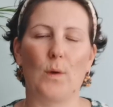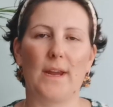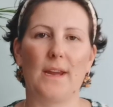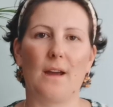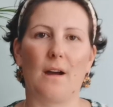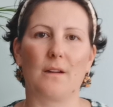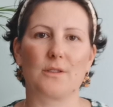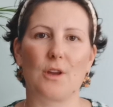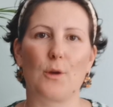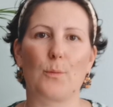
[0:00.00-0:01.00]
We are
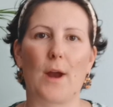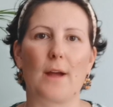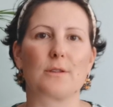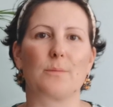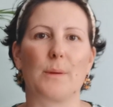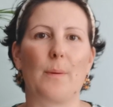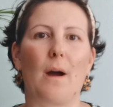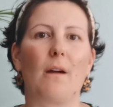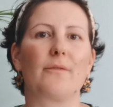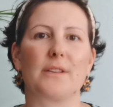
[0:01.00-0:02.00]
so proud to be
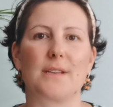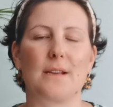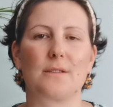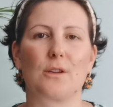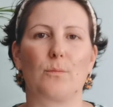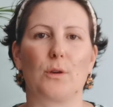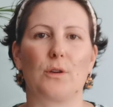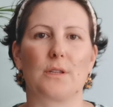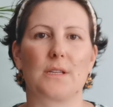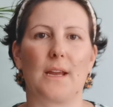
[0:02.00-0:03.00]
part of the DESK
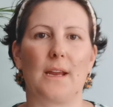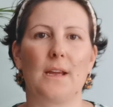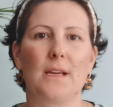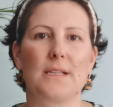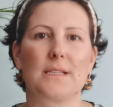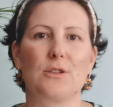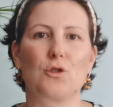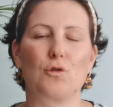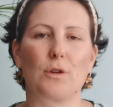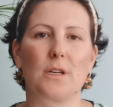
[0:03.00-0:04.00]
community.
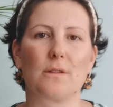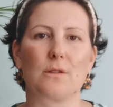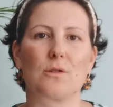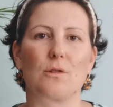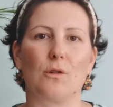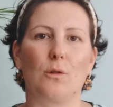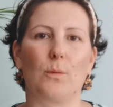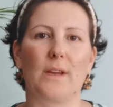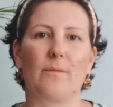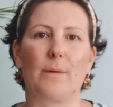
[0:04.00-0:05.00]
Since joining the
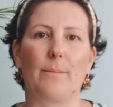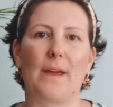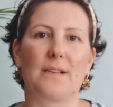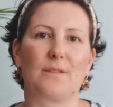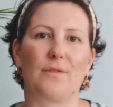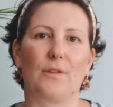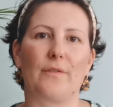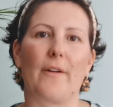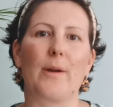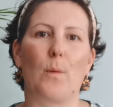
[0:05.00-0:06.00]
school, we have been made to feel
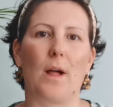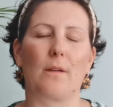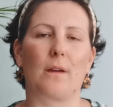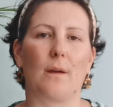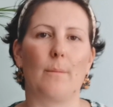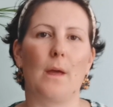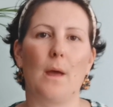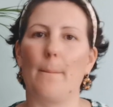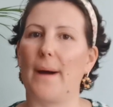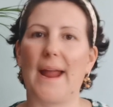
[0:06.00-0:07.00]
very welcome
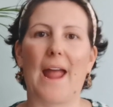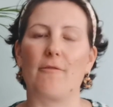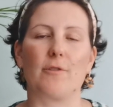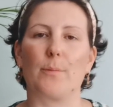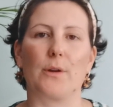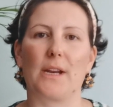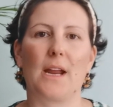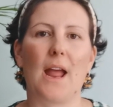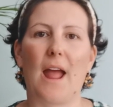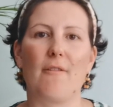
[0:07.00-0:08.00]
by everybody.
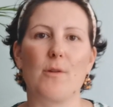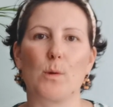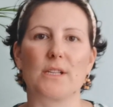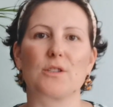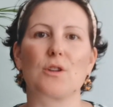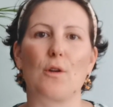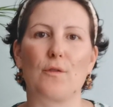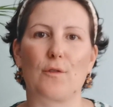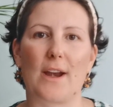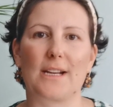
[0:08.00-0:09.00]
Everyone is so
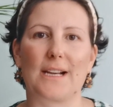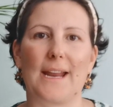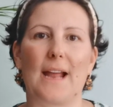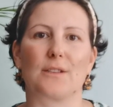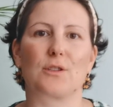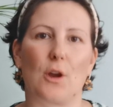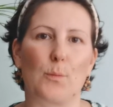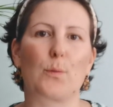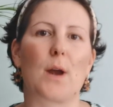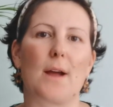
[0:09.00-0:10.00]
friendly and so
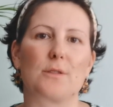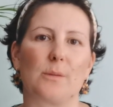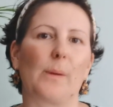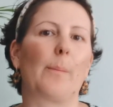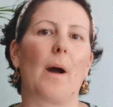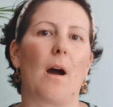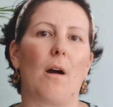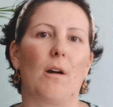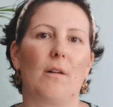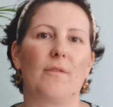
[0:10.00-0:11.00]
proud to be
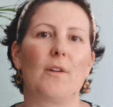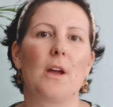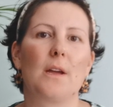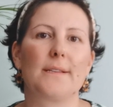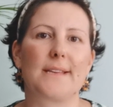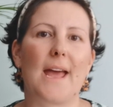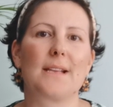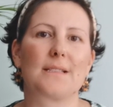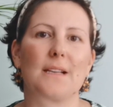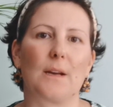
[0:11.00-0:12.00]
part of
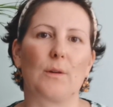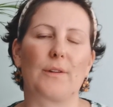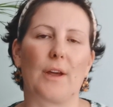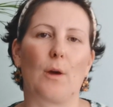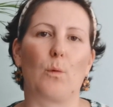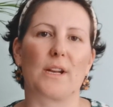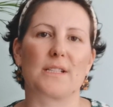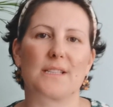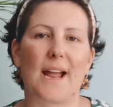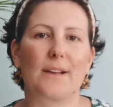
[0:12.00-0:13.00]
DESS and uh, what
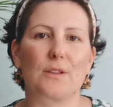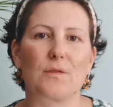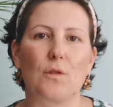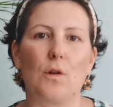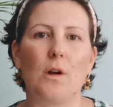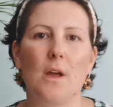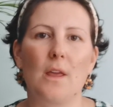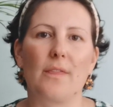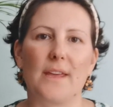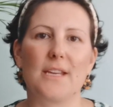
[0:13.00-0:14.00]
it stands for,
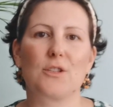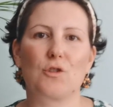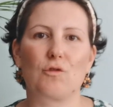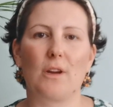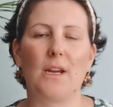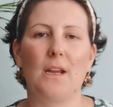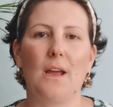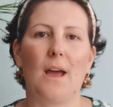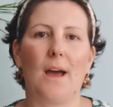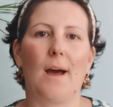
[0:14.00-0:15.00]
the history,
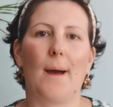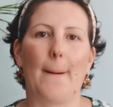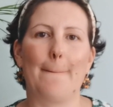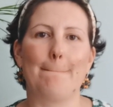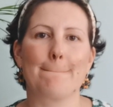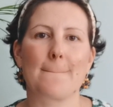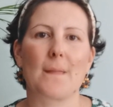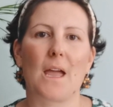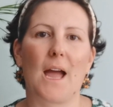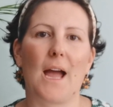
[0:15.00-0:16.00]
um,
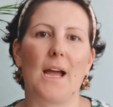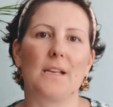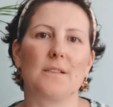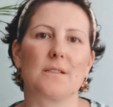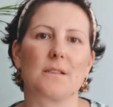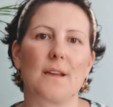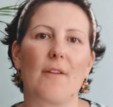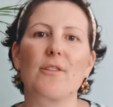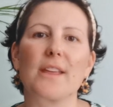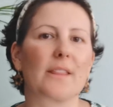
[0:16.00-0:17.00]
and
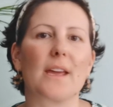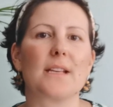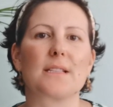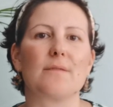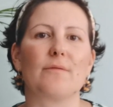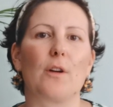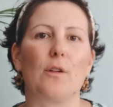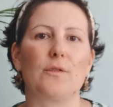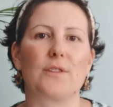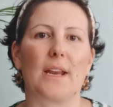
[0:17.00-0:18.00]
everything that it's
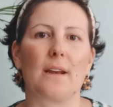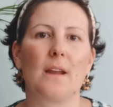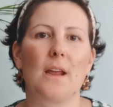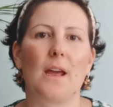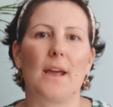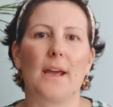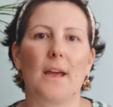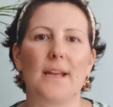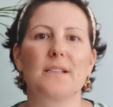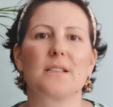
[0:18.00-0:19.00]
involved in
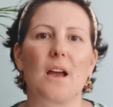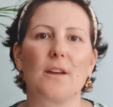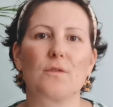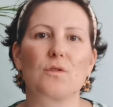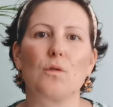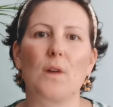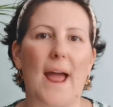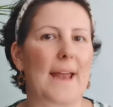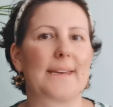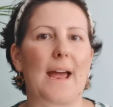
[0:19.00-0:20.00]
uh, inside of school
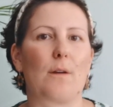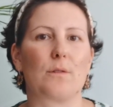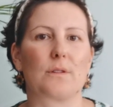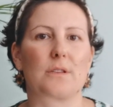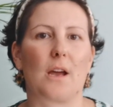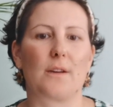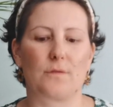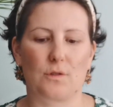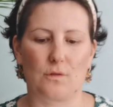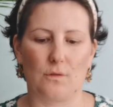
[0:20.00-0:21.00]
and outside
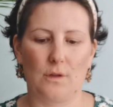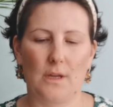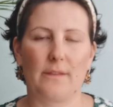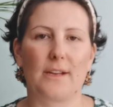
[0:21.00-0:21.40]
of school.